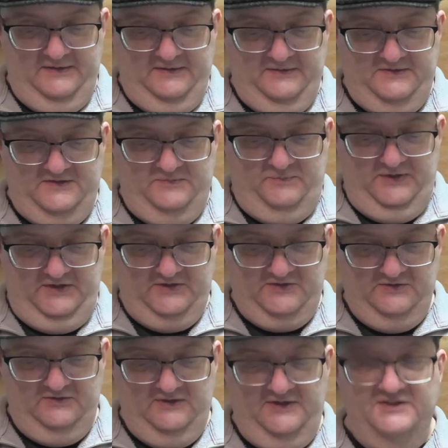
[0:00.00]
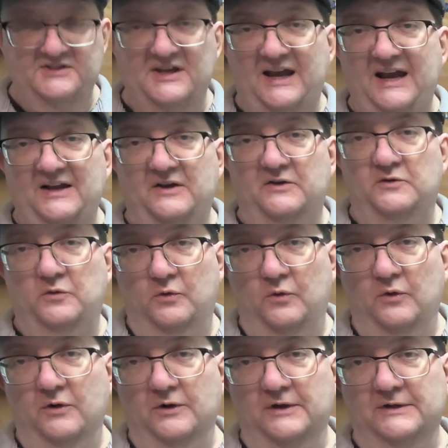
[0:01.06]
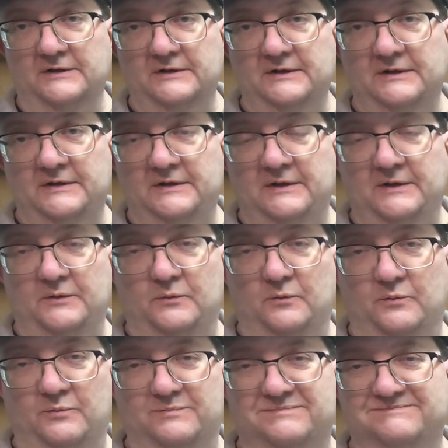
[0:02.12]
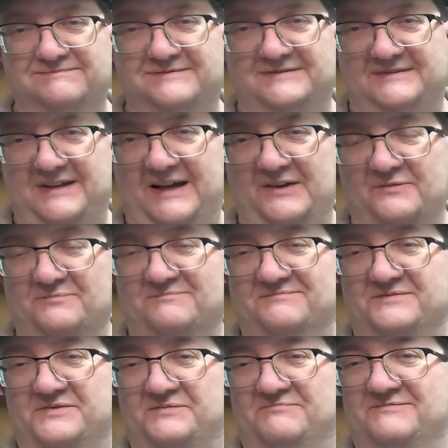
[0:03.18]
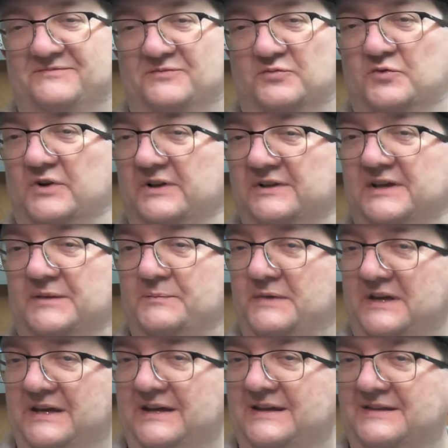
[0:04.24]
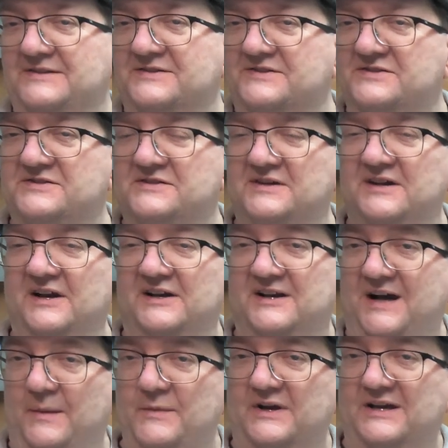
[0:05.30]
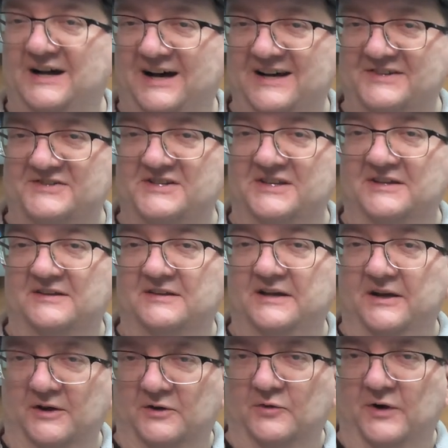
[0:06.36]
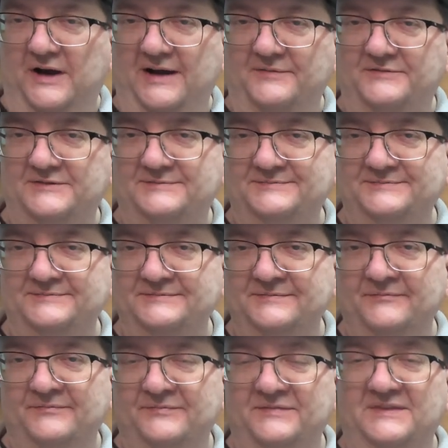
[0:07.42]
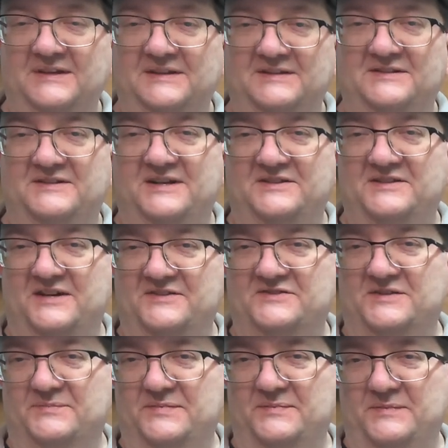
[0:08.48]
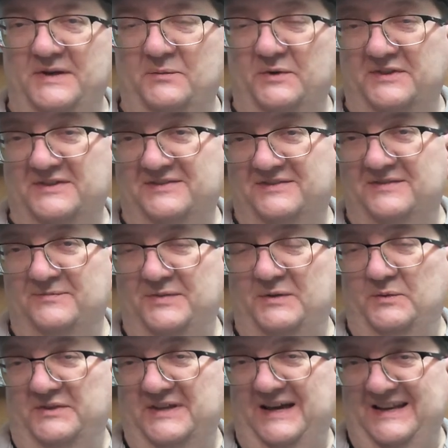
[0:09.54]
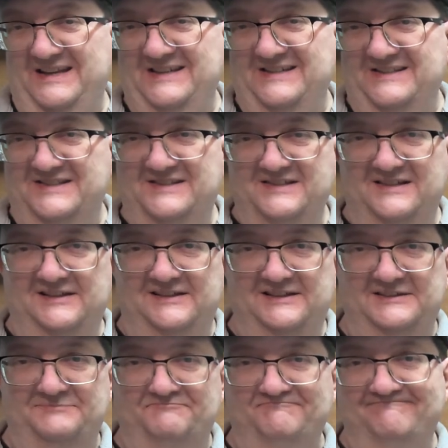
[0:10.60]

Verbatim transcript: special attack corps, that really means a kamikaze aircraft. That tends to mean what be what that is. Um,